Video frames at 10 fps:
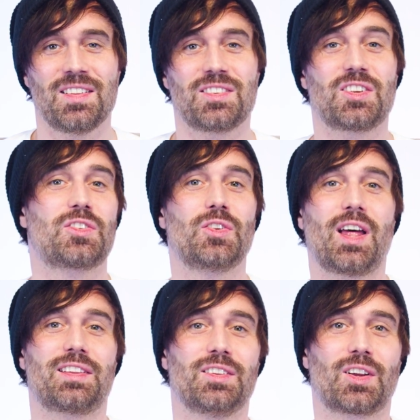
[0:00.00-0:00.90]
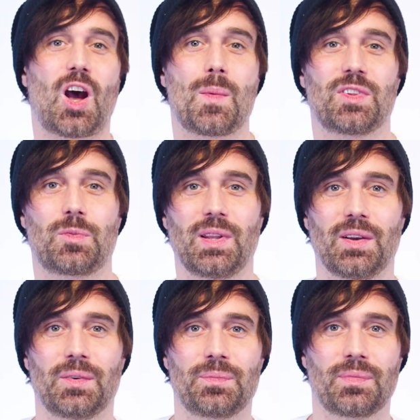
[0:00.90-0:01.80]
Just do that in the comments
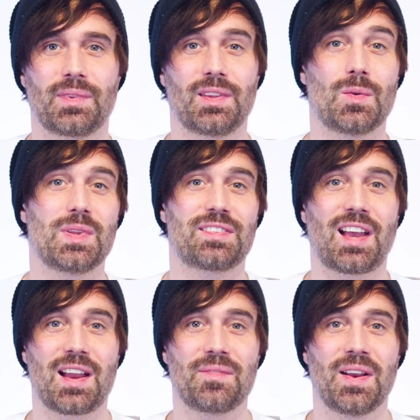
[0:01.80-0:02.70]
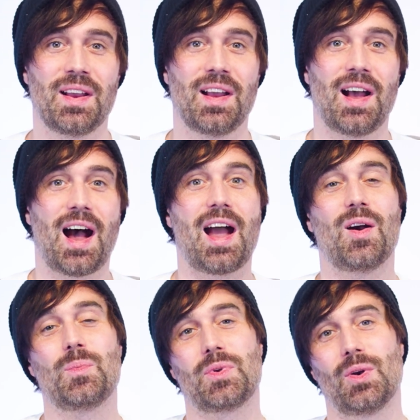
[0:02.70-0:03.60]
below. In the meantime, I
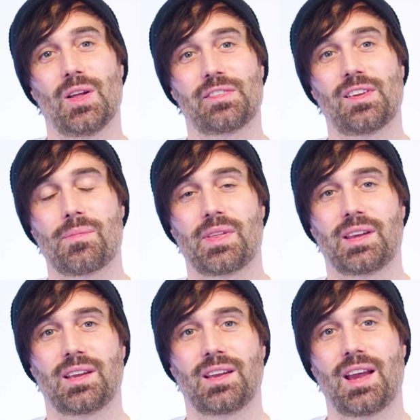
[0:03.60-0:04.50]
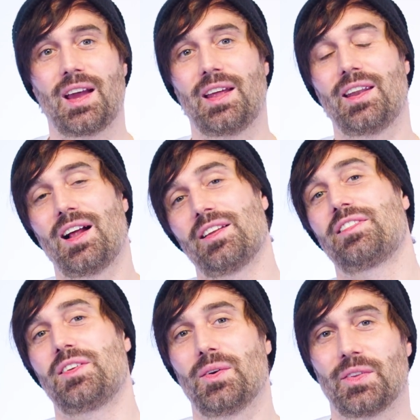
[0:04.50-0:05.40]
hope you learned something and I'll
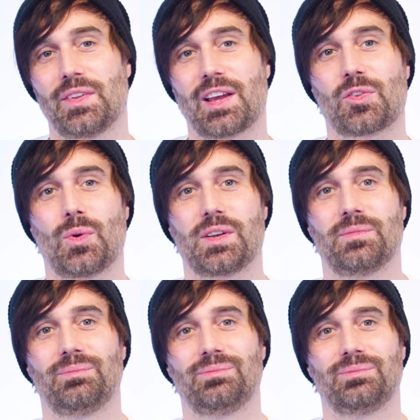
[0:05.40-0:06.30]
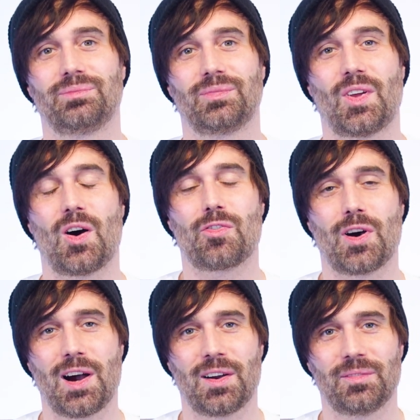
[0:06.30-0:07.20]
see you on the next one. Au
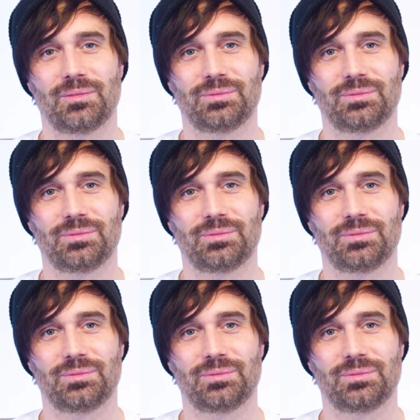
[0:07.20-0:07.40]
revoir.